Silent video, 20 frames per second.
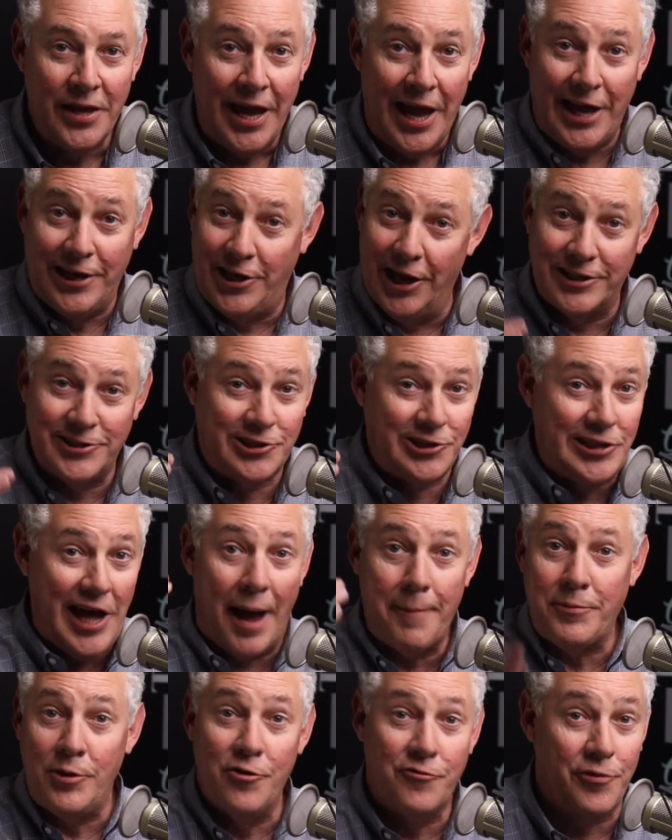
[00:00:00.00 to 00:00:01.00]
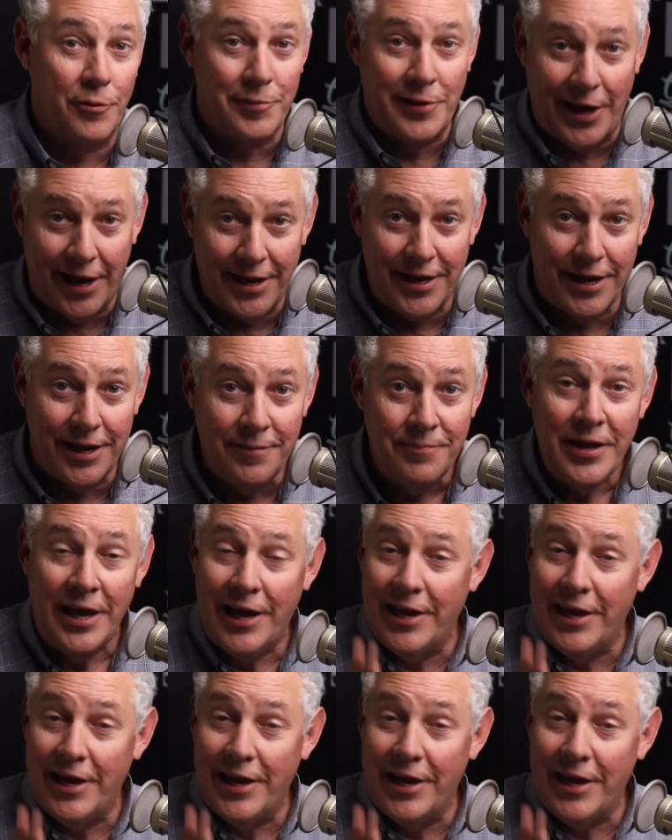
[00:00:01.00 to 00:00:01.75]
It doesn't stop you from getting it.